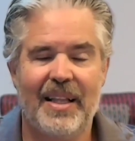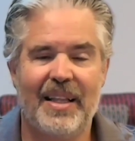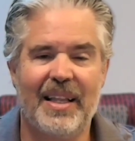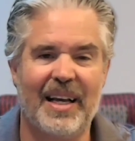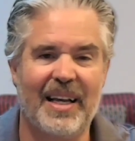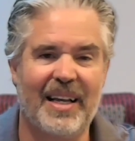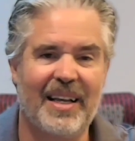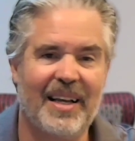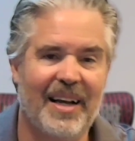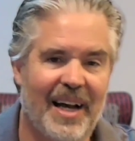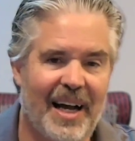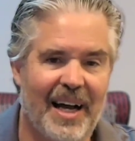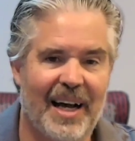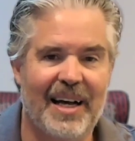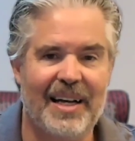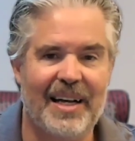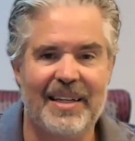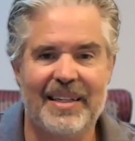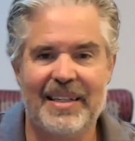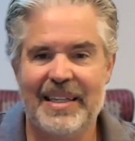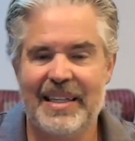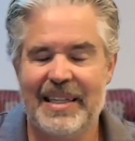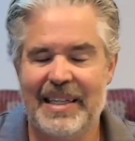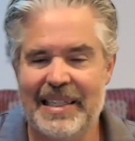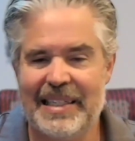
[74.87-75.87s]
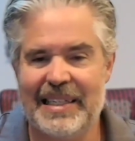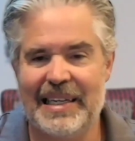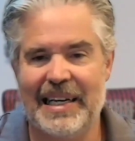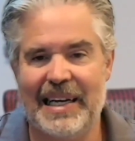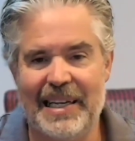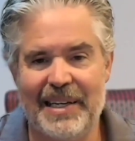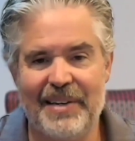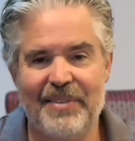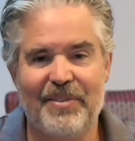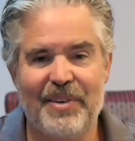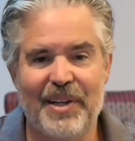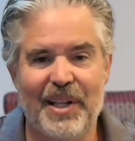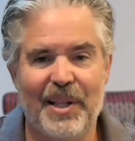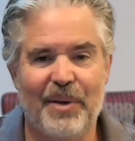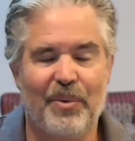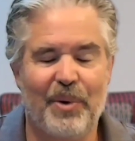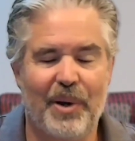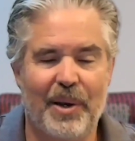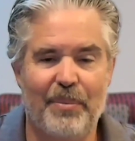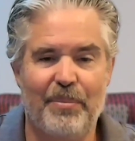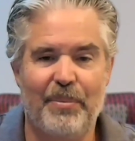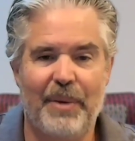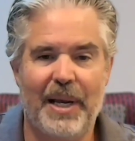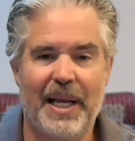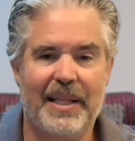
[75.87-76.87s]
Like, I didn't really
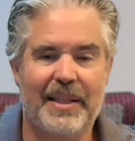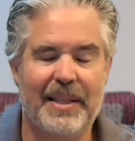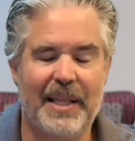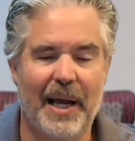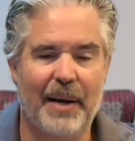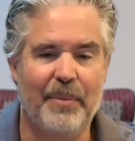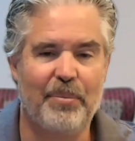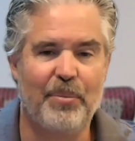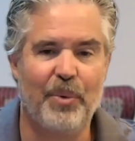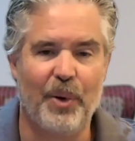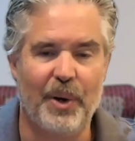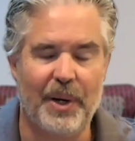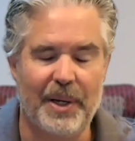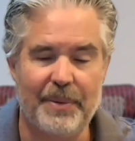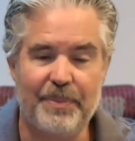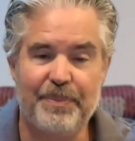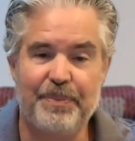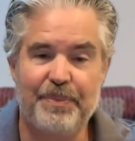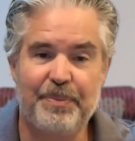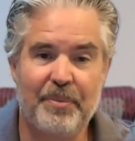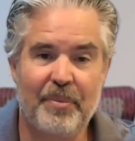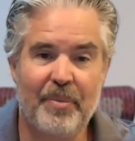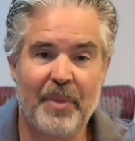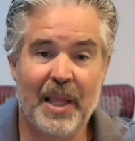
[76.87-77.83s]
want to make that point.